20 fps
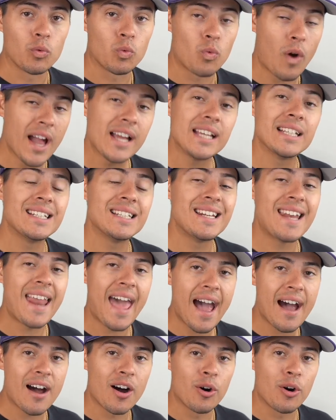right
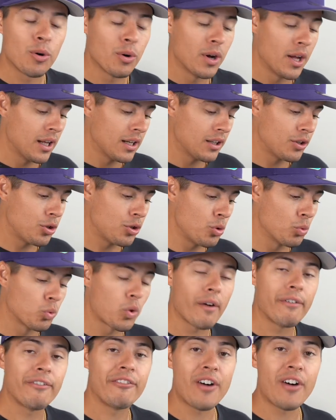now to
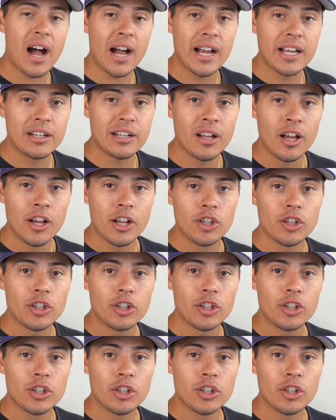refine